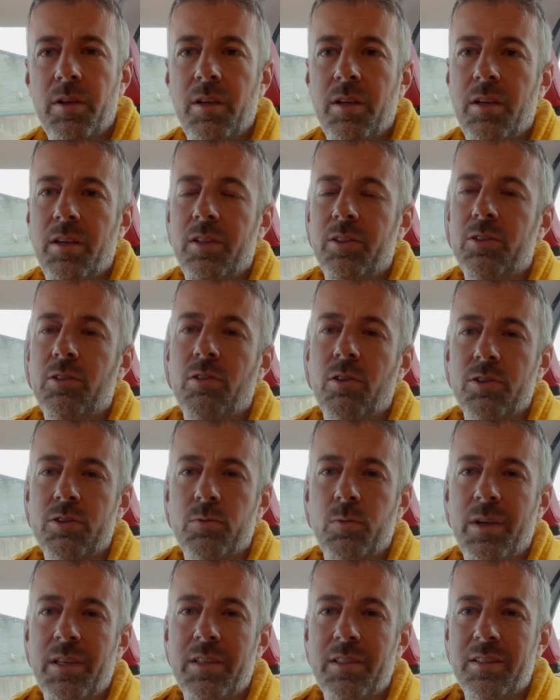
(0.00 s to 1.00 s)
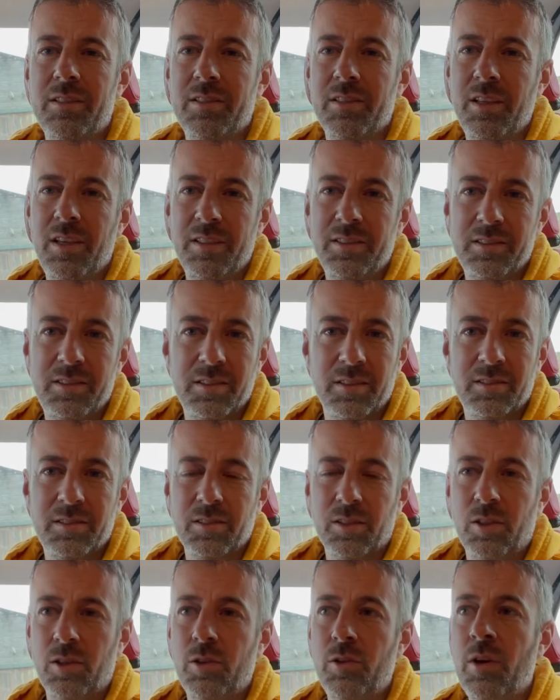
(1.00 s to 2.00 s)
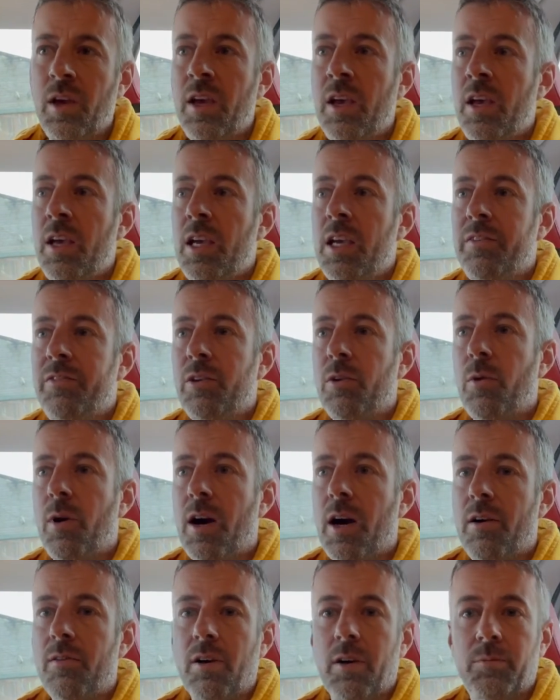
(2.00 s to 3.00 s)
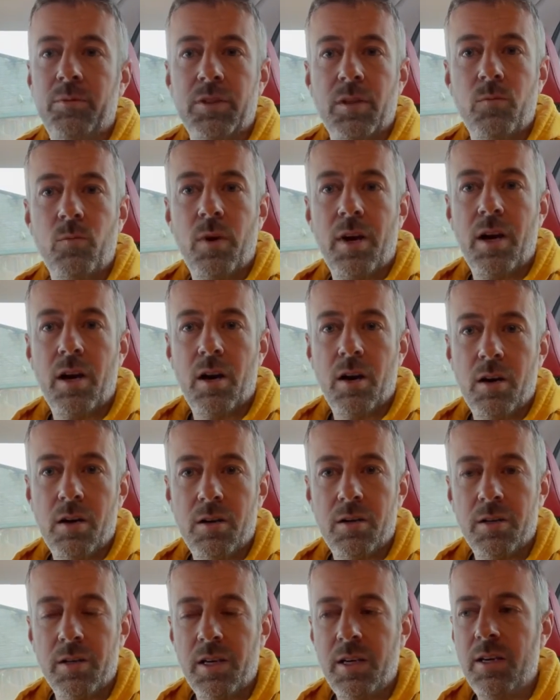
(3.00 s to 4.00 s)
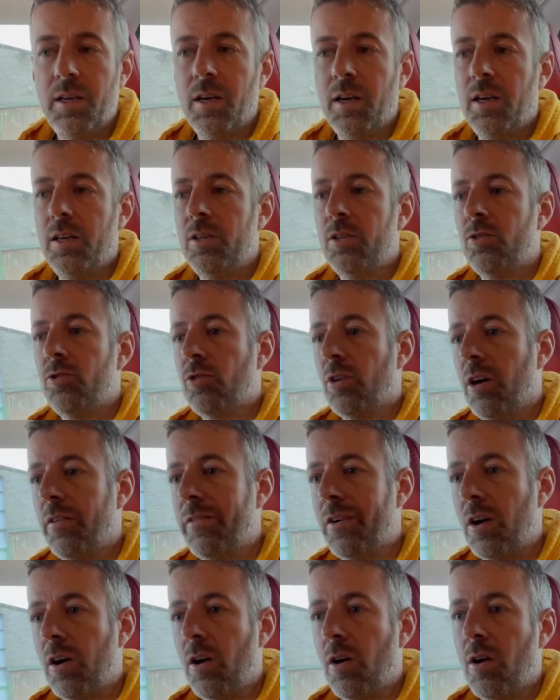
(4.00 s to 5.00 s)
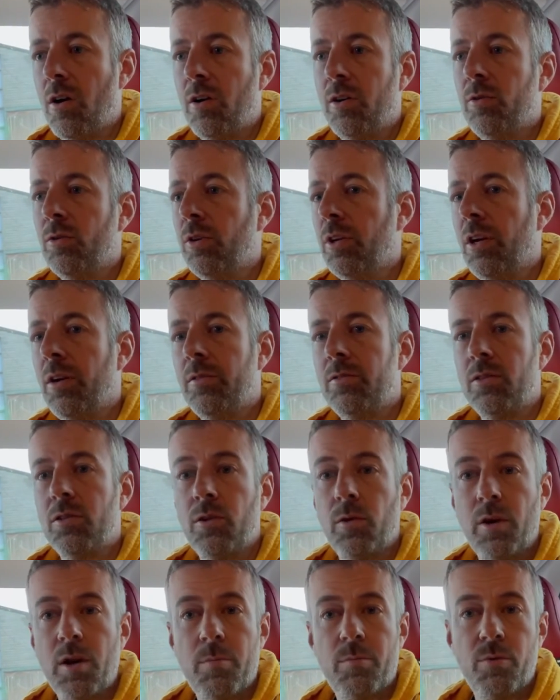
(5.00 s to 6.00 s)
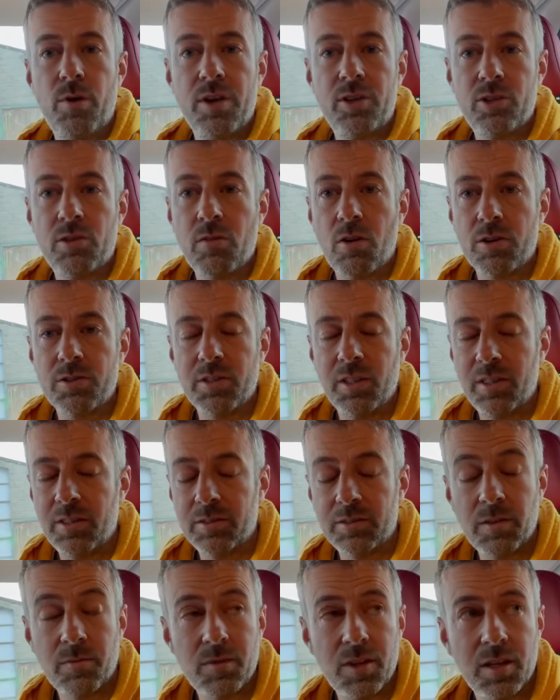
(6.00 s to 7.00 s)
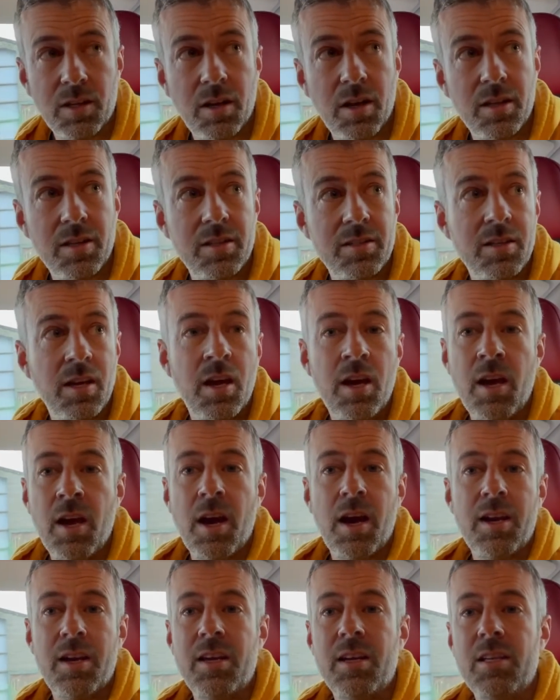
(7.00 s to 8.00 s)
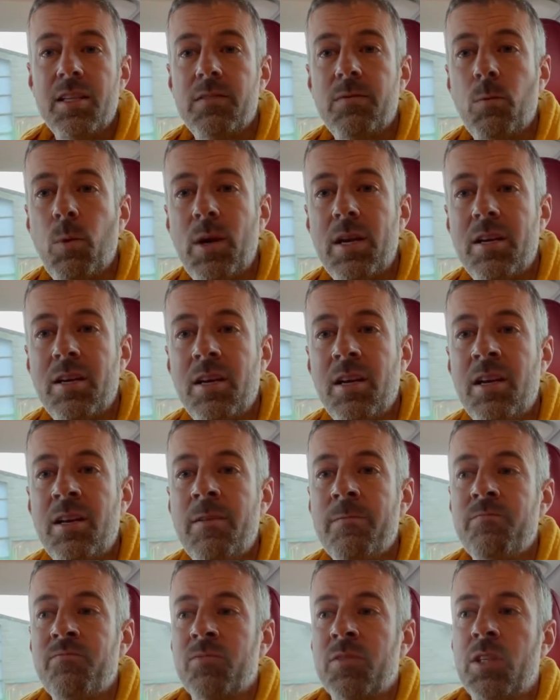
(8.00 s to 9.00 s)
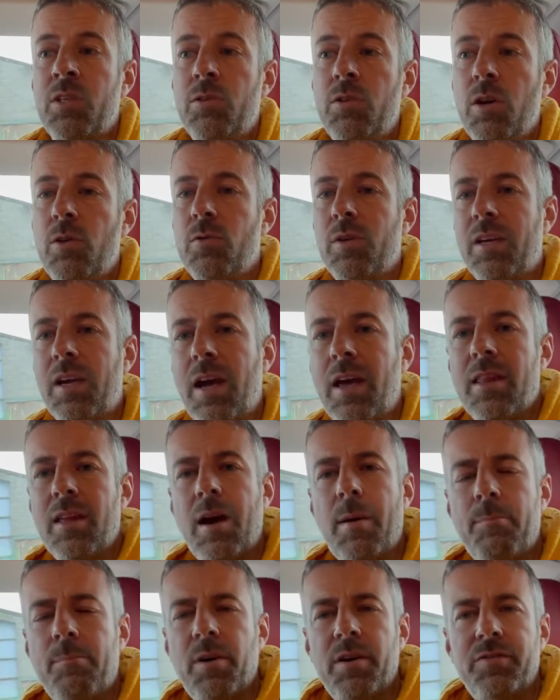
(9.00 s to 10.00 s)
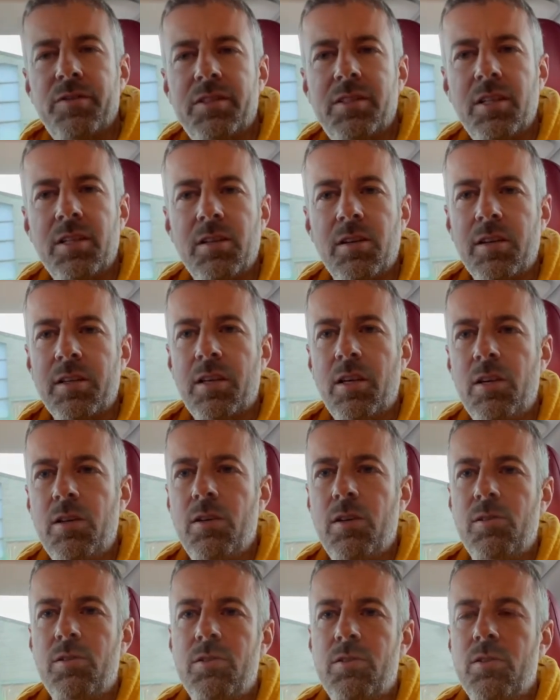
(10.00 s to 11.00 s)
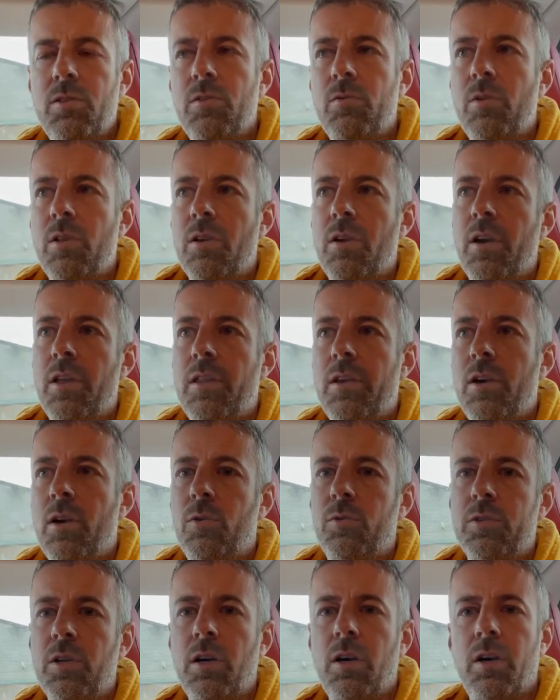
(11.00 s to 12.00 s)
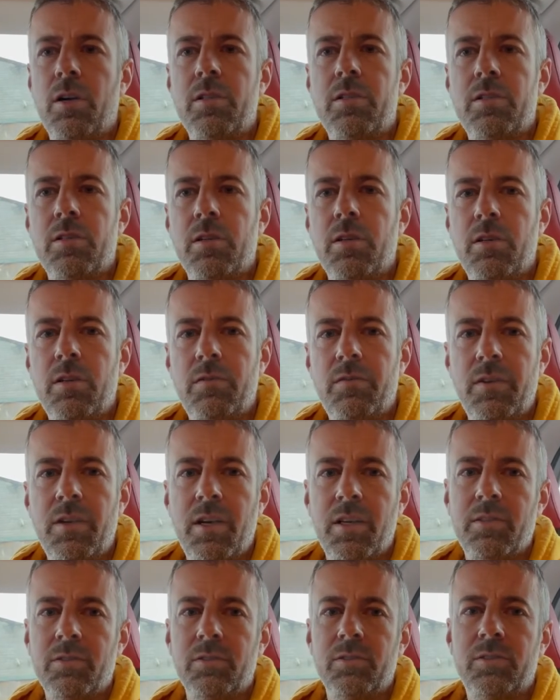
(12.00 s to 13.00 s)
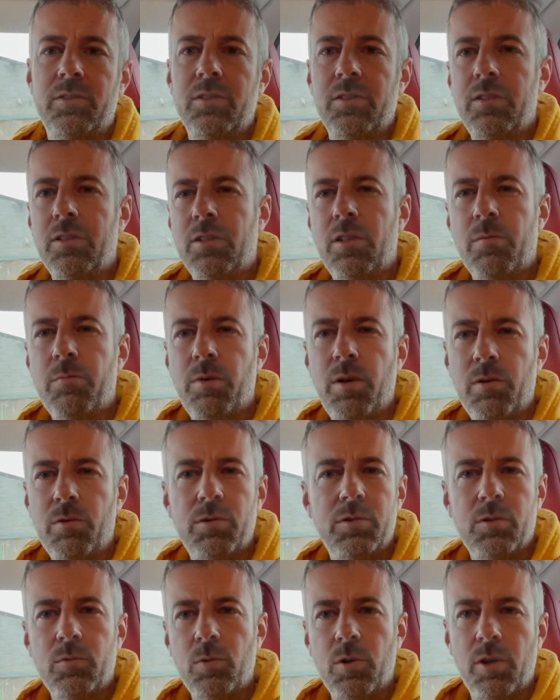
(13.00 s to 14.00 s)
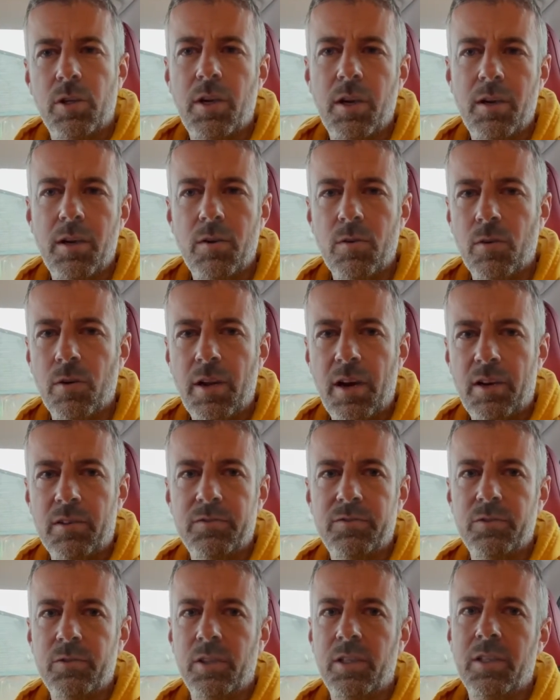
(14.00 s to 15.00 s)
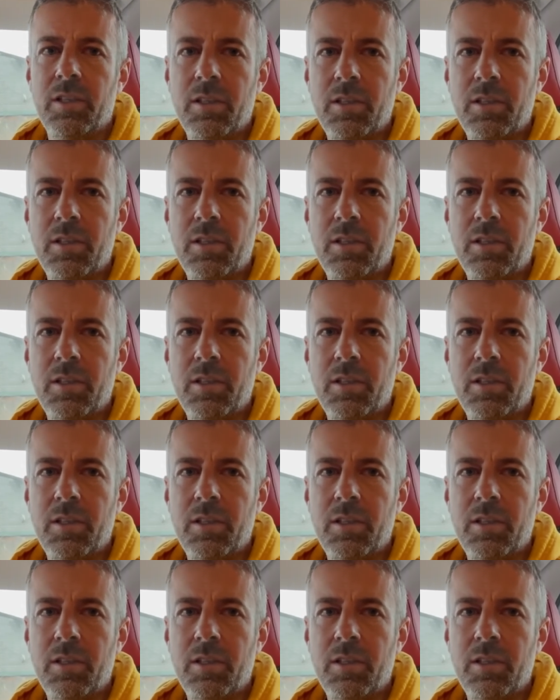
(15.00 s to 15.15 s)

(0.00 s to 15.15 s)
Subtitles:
It's crosswind assist, so if you are up somewhere high and you're driving along, or you're doing a bridge crossing or something like this and it is windy, you don't get that buffeting like you used to with like the older high-sided vehicles. The computers are working it all out for you.